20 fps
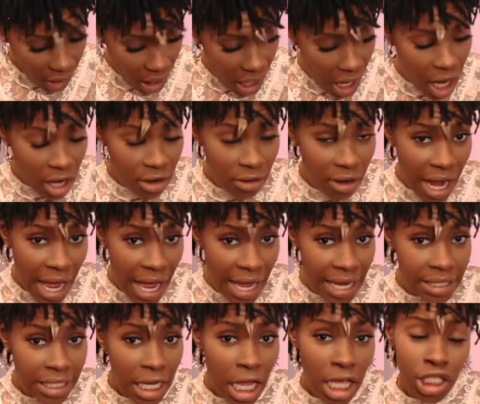
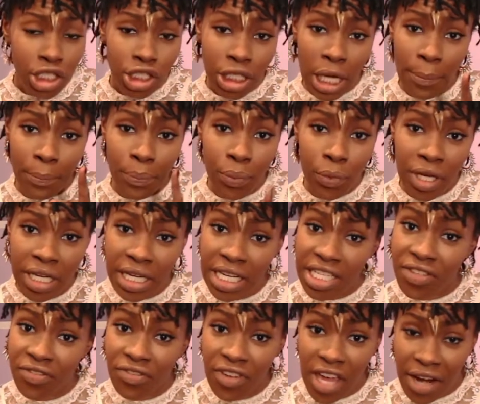Alright. Shampooing
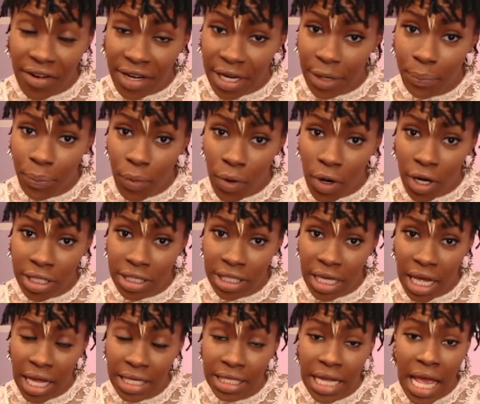is very
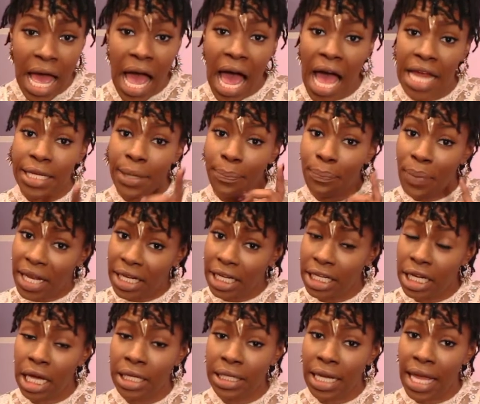important, and
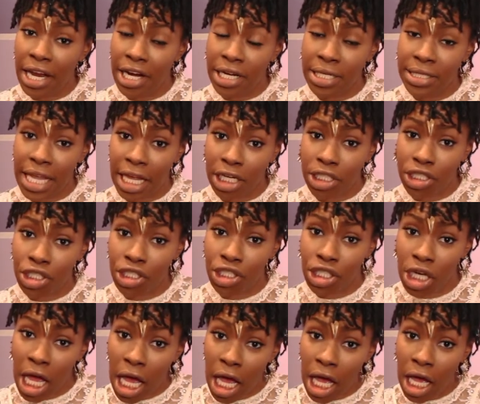depending on the hair texture